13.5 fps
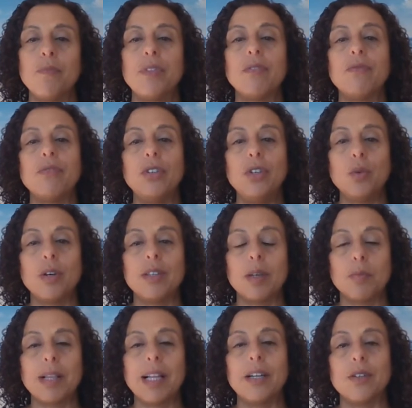The fewer the
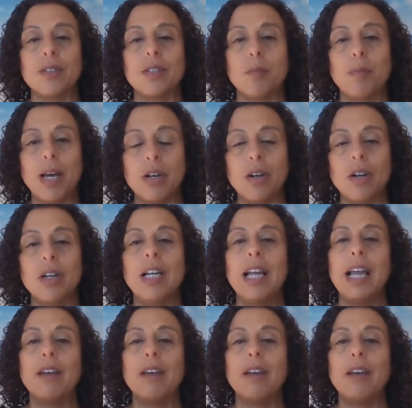players, the better.